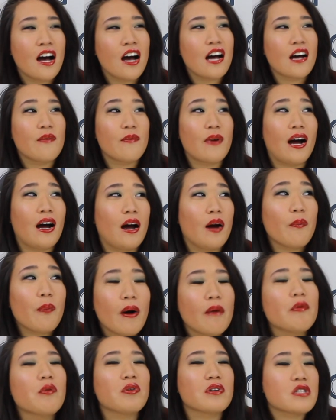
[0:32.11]
I
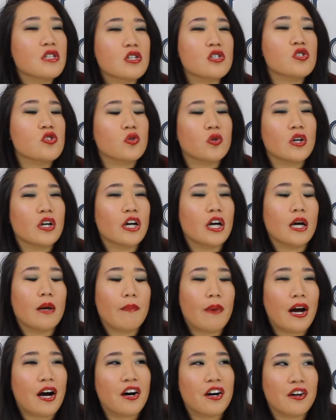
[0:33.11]
probably went to the store
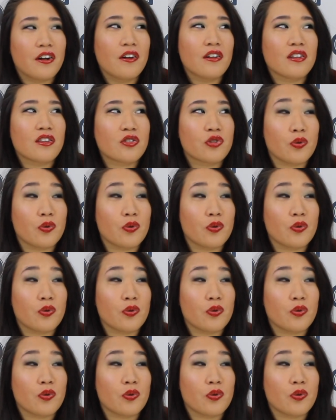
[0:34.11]
about